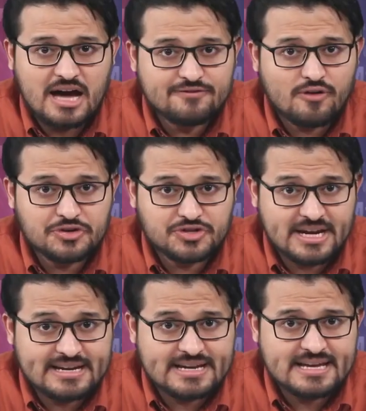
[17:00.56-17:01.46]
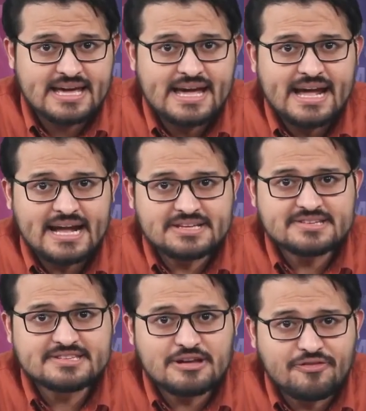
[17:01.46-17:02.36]
Unfortunately, it
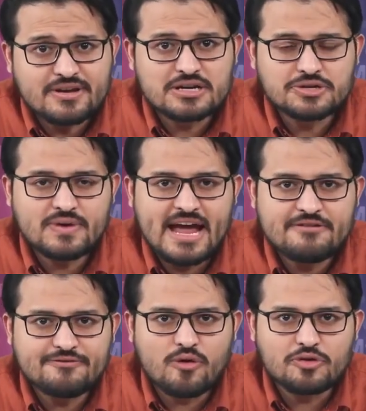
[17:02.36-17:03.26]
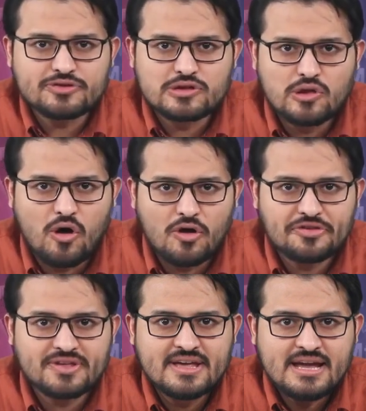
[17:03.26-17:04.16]
is difficult to enforce
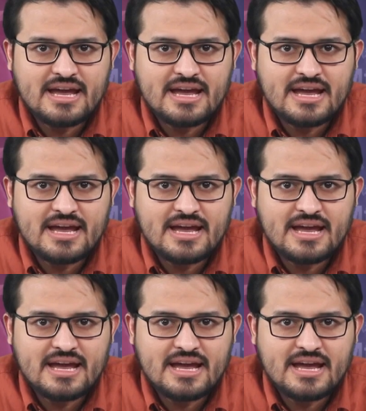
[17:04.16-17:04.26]
laws